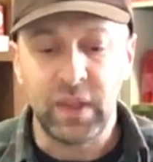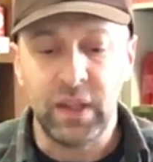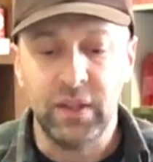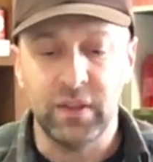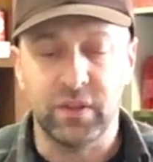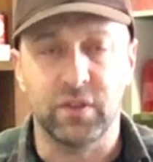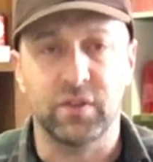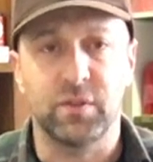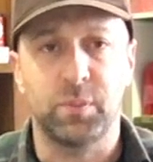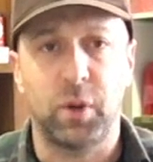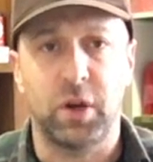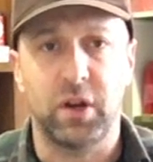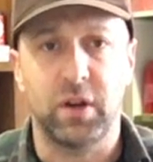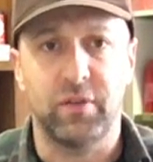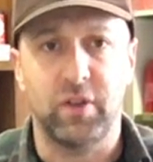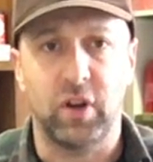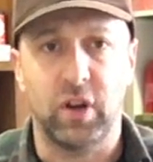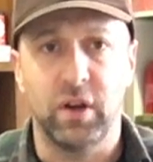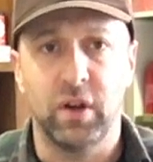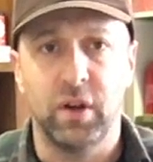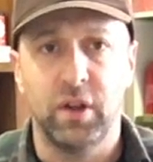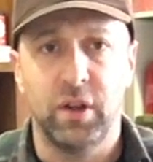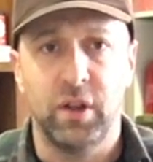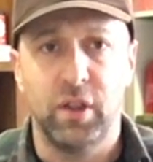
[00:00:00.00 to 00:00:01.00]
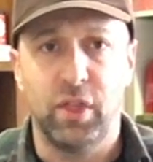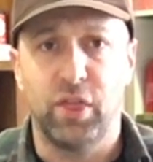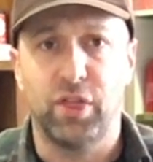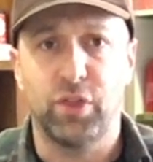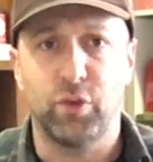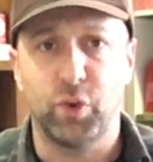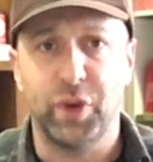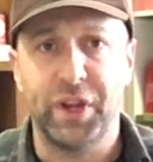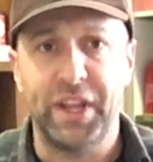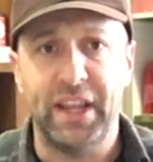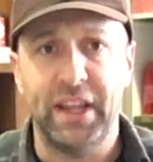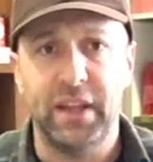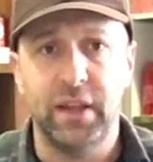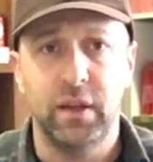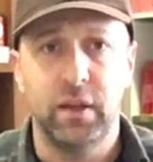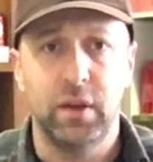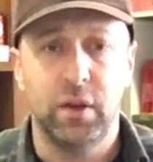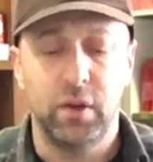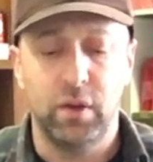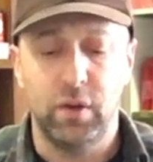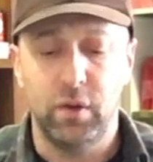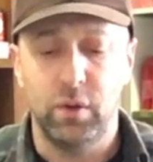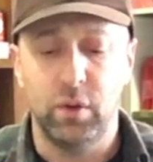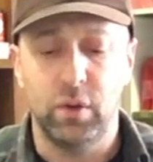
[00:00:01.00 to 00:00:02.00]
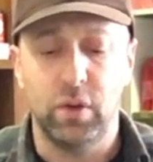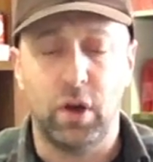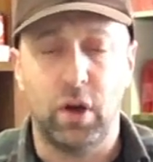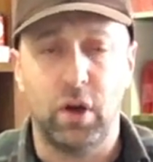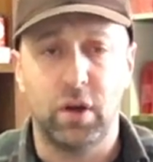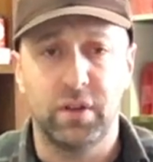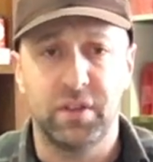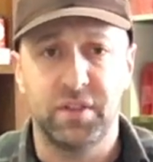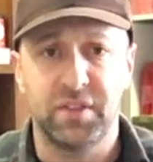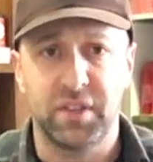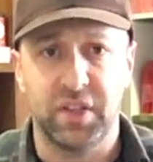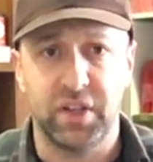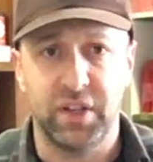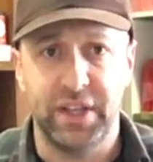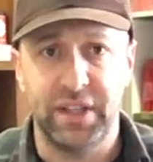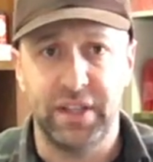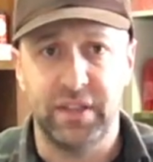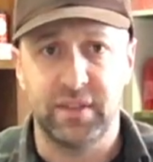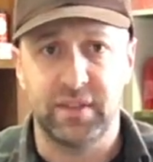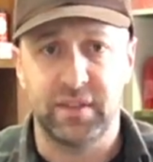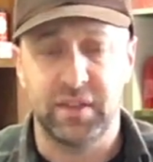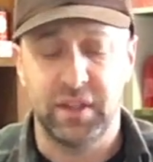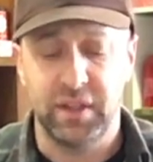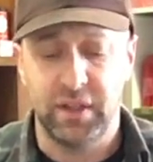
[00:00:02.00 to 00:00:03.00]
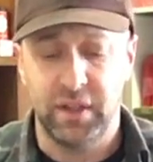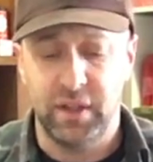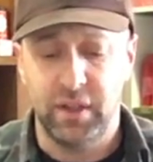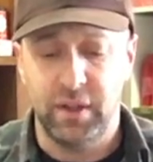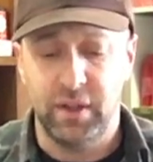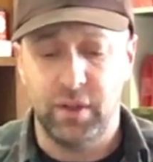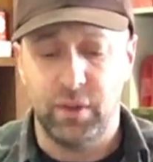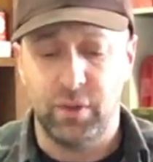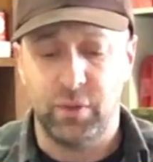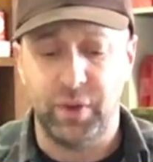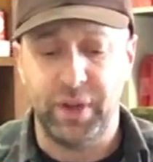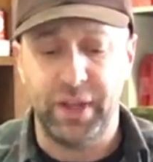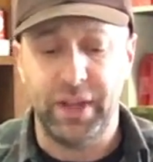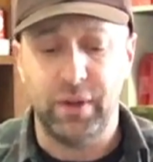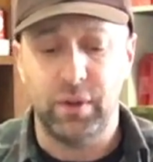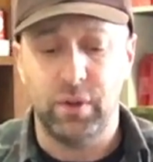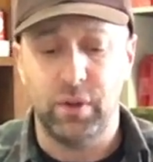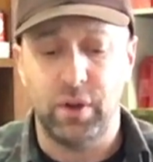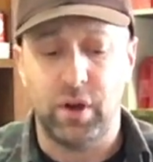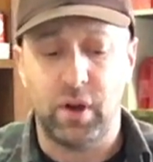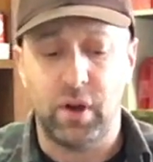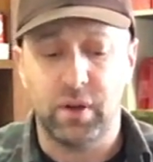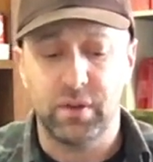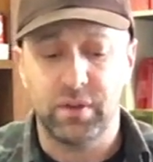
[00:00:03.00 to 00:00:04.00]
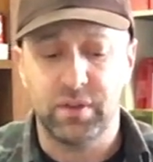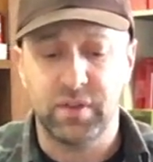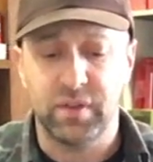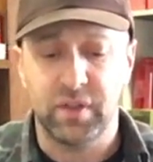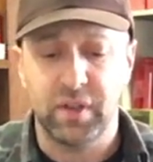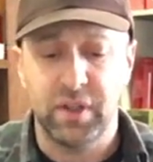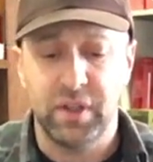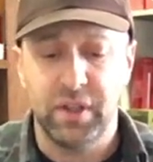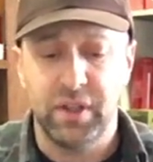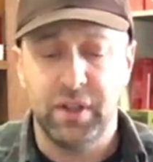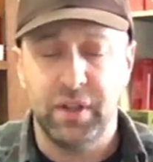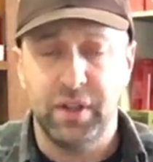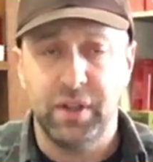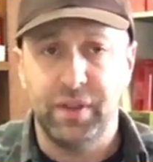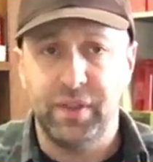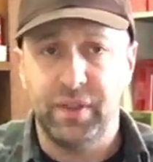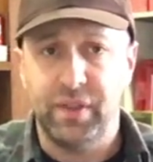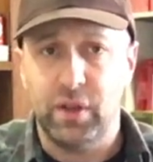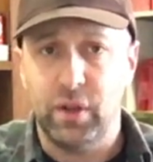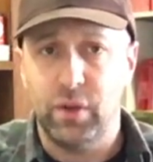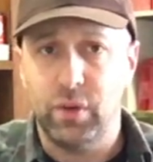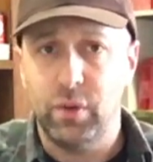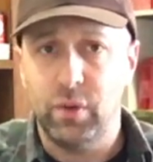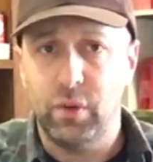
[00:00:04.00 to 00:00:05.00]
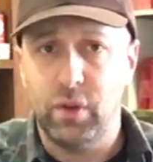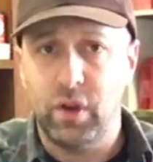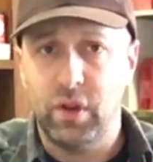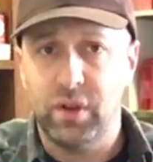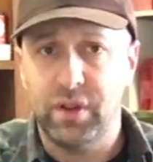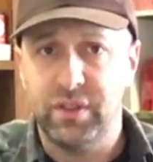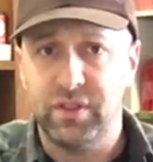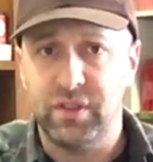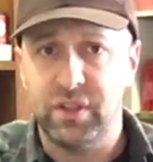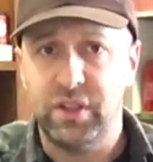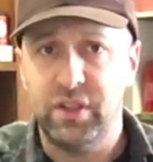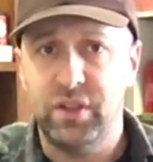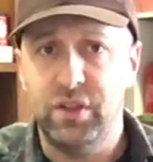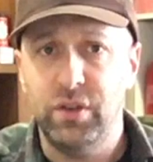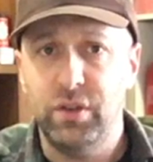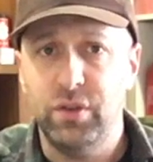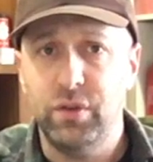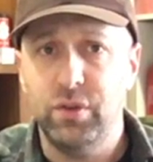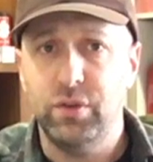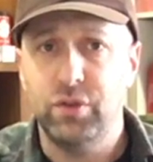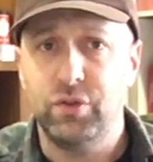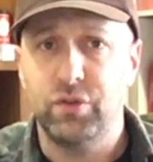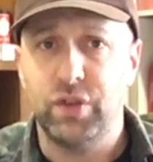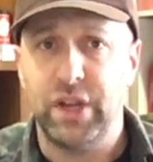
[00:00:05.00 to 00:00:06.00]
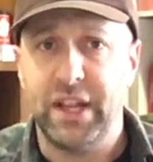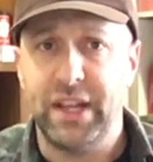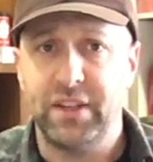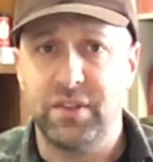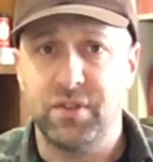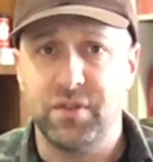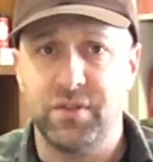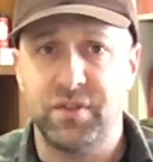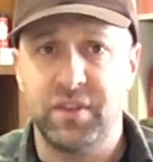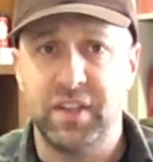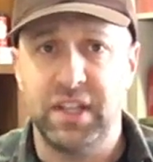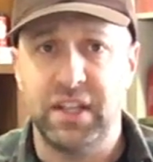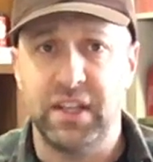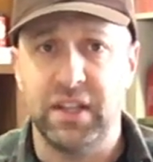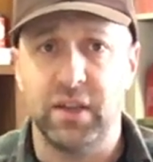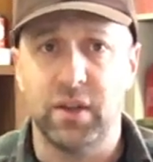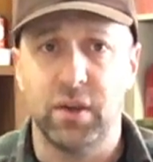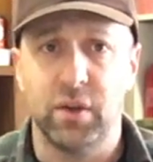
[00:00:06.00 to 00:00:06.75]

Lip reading: This is part of our 3 oolong series. 3 oolongs. Oolong is a huge range of tea.